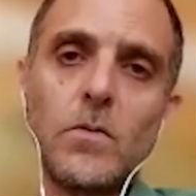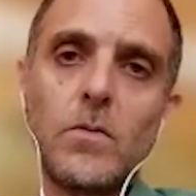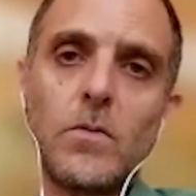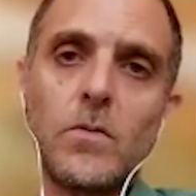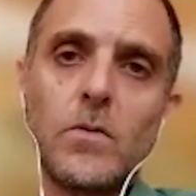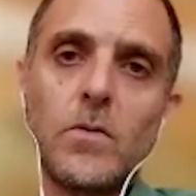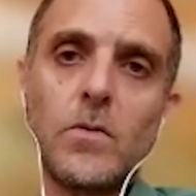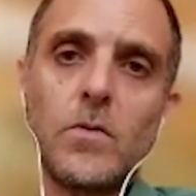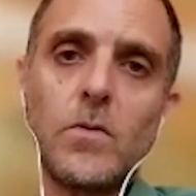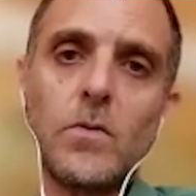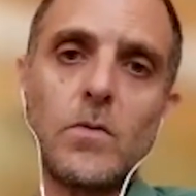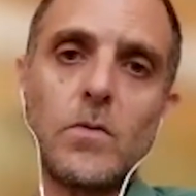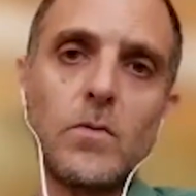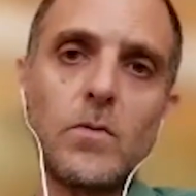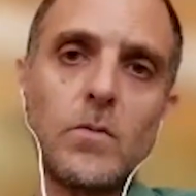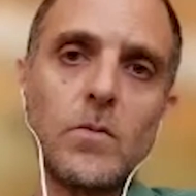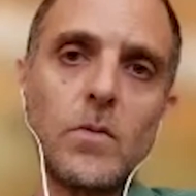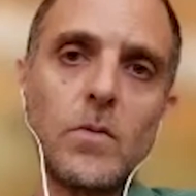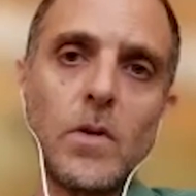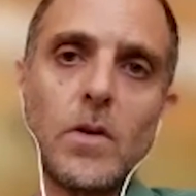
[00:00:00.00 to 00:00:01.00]

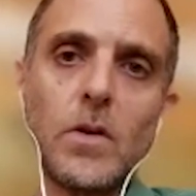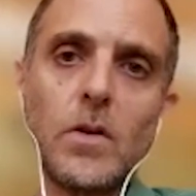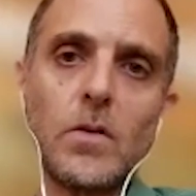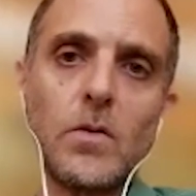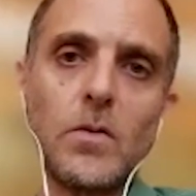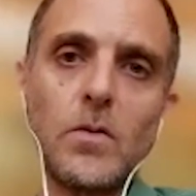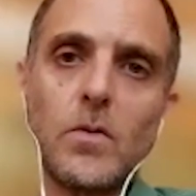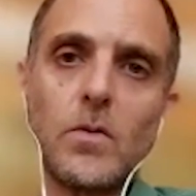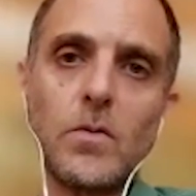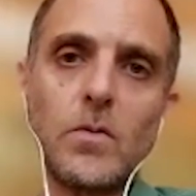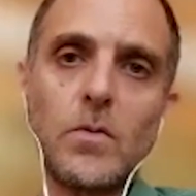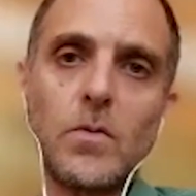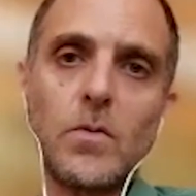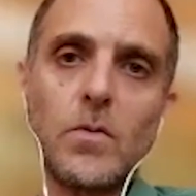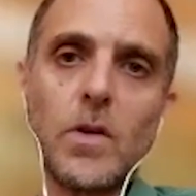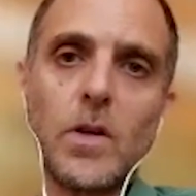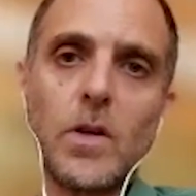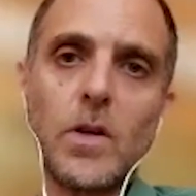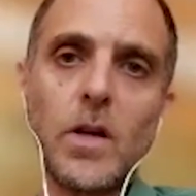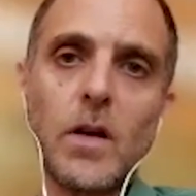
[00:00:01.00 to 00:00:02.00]
I don't know, to
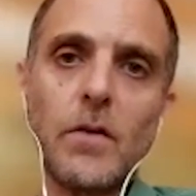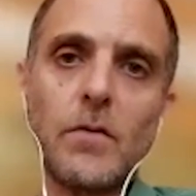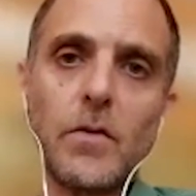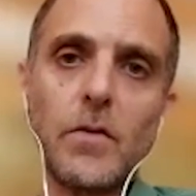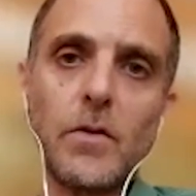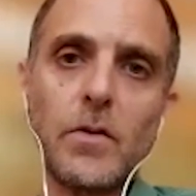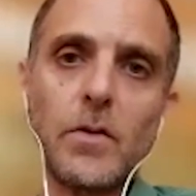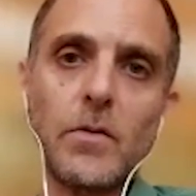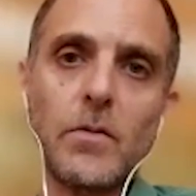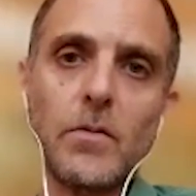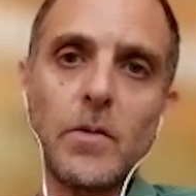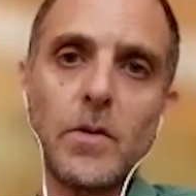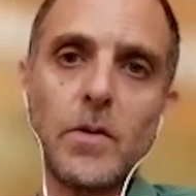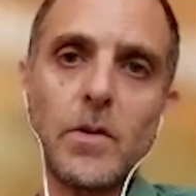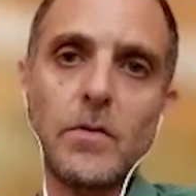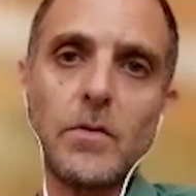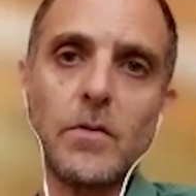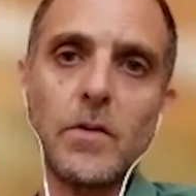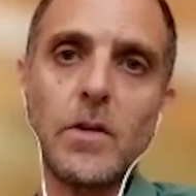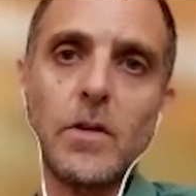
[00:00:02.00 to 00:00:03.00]
recover
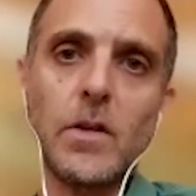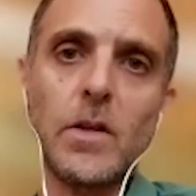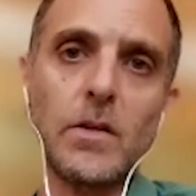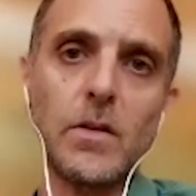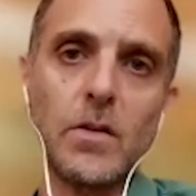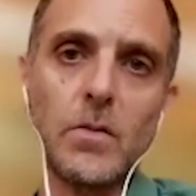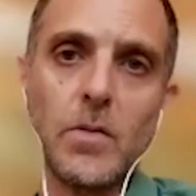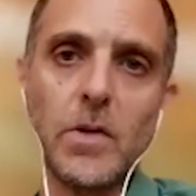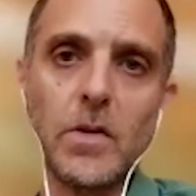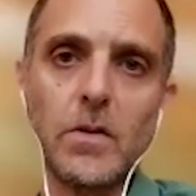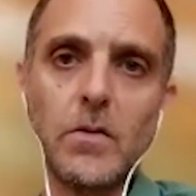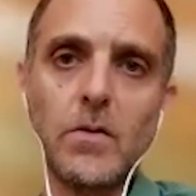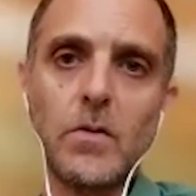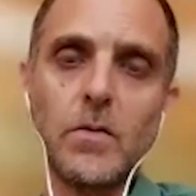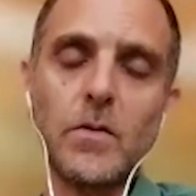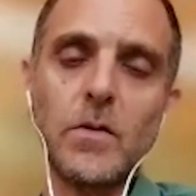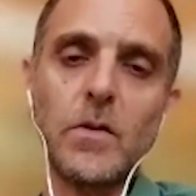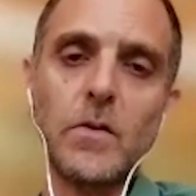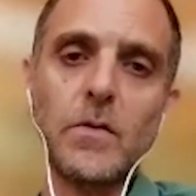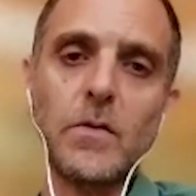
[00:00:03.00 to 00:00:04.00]
even a little bit of
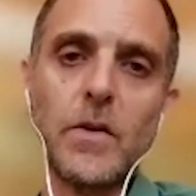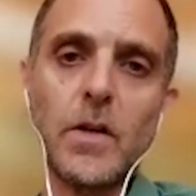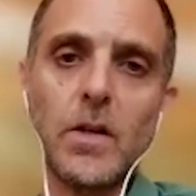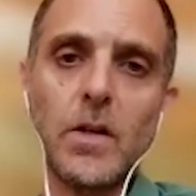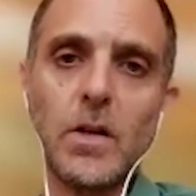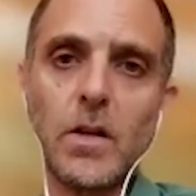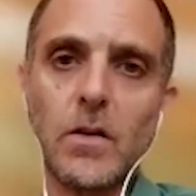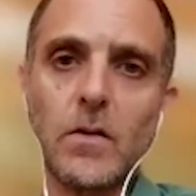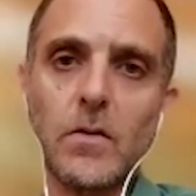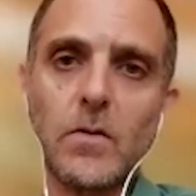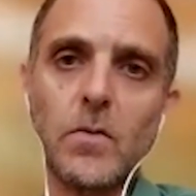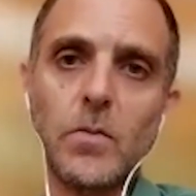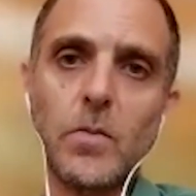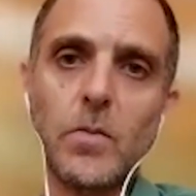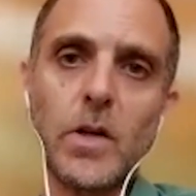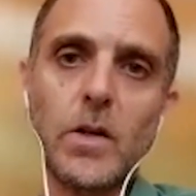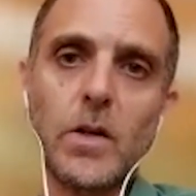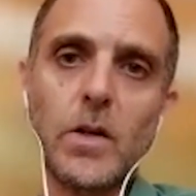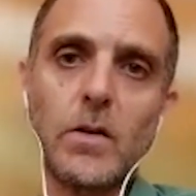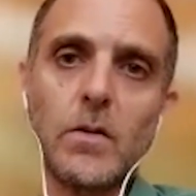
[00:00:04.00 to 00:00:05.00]
this failure is to
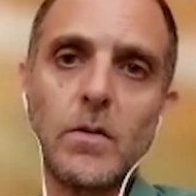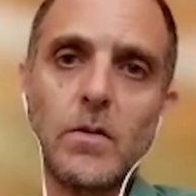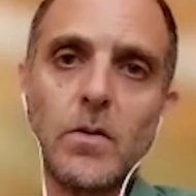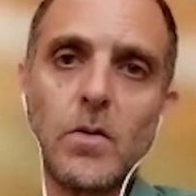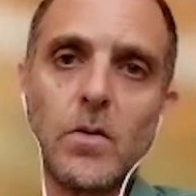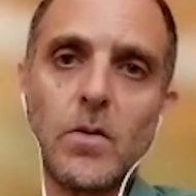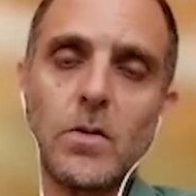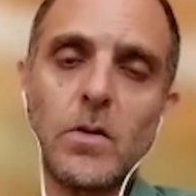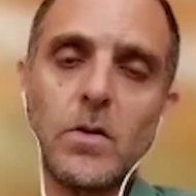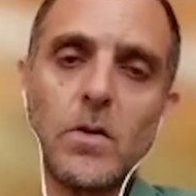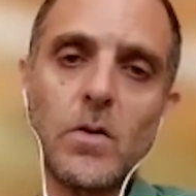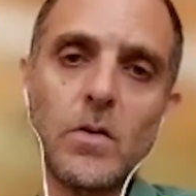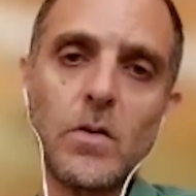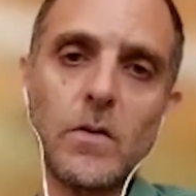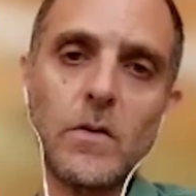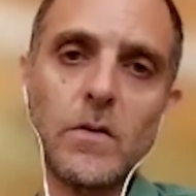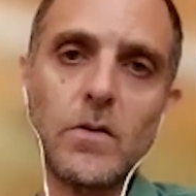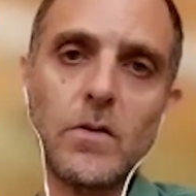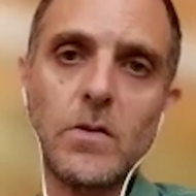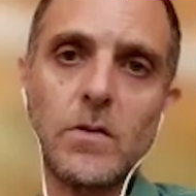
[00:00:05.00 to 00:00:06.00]
bring all the
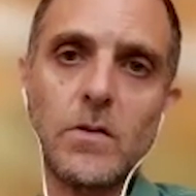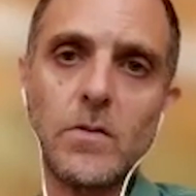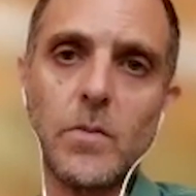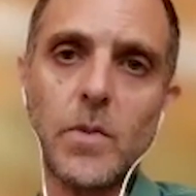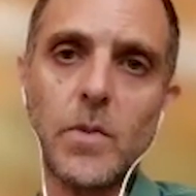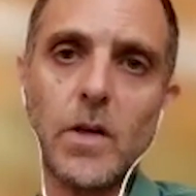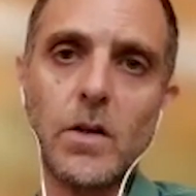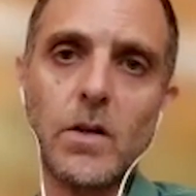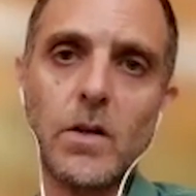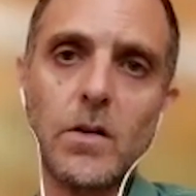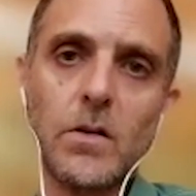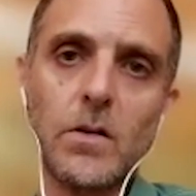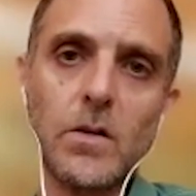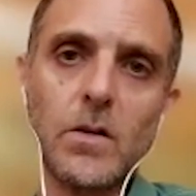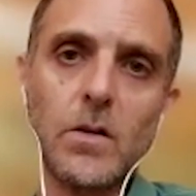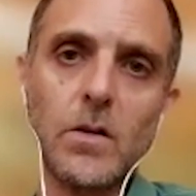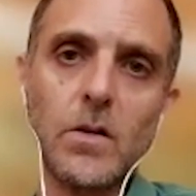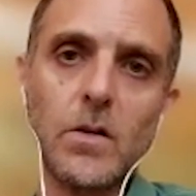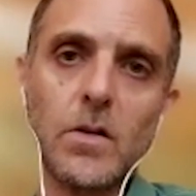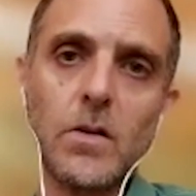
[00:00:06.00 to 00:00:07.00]
hostages back
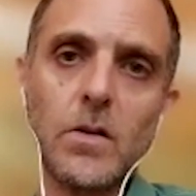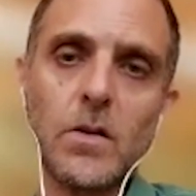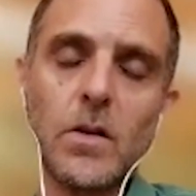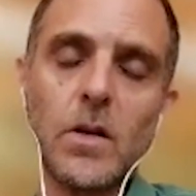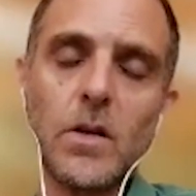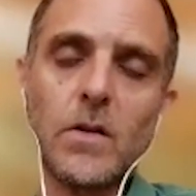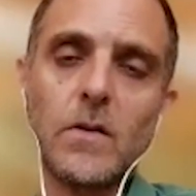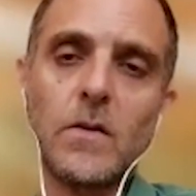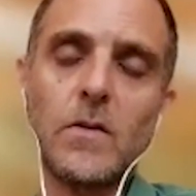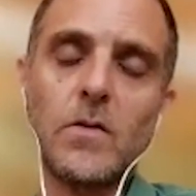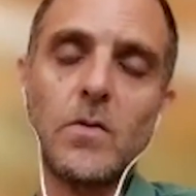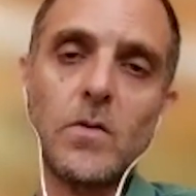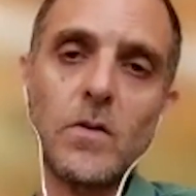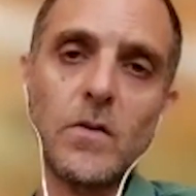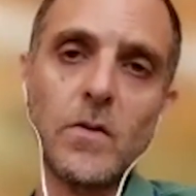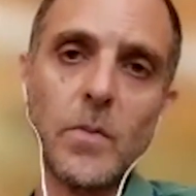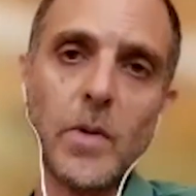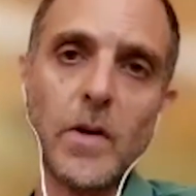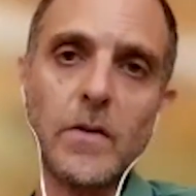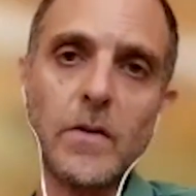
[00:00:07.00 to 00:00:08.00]
as soon as
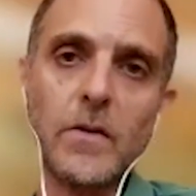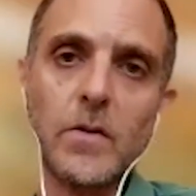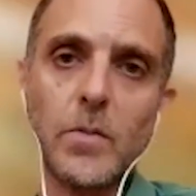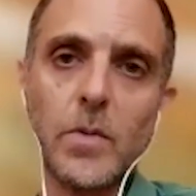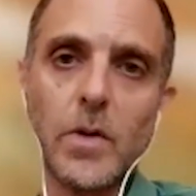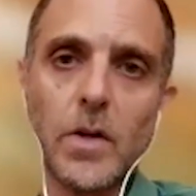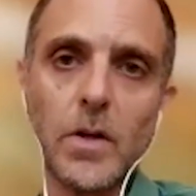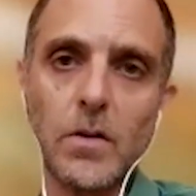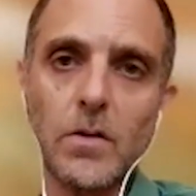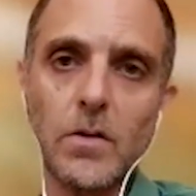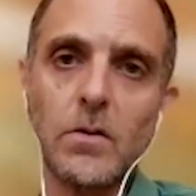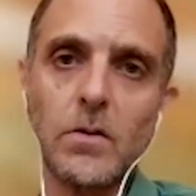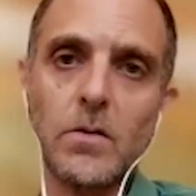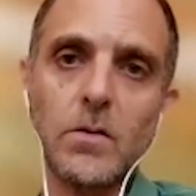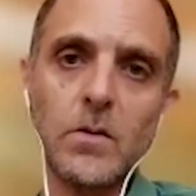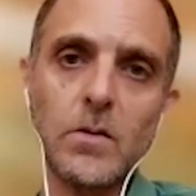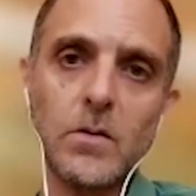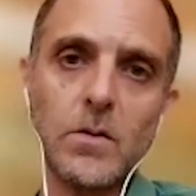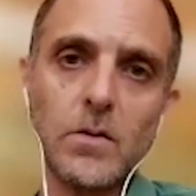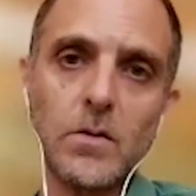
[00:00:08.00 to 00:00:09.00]
possible.
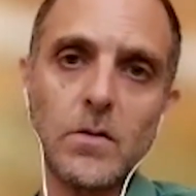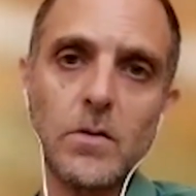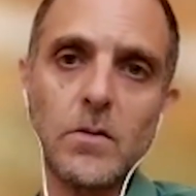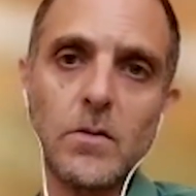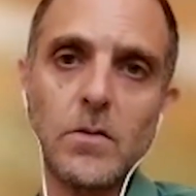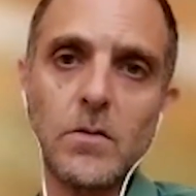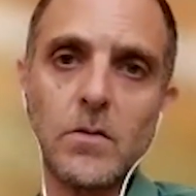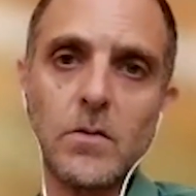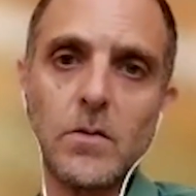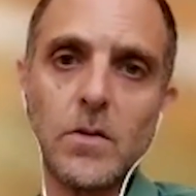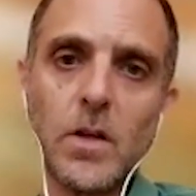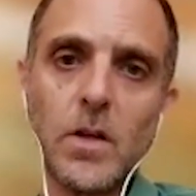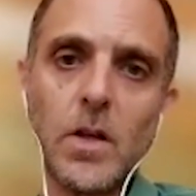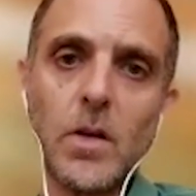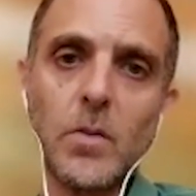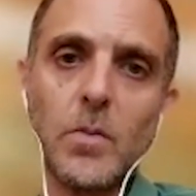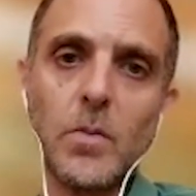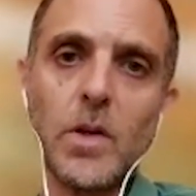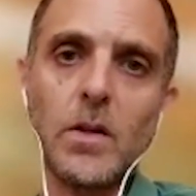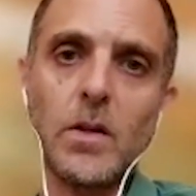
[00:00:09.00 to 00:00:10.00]
And I
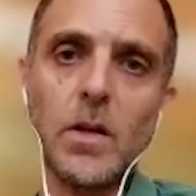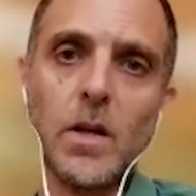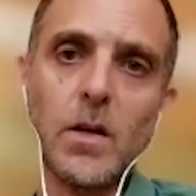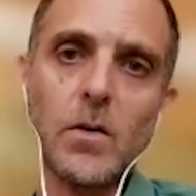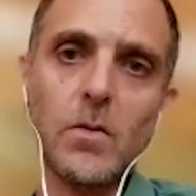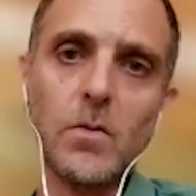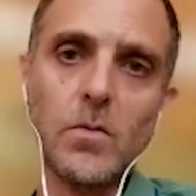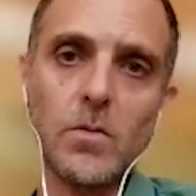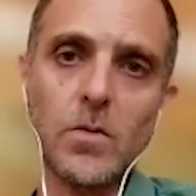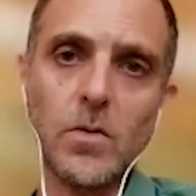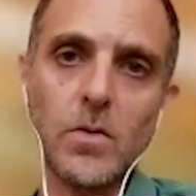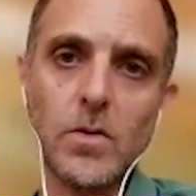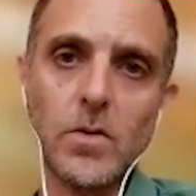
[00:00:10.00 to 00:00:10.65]
mean now, not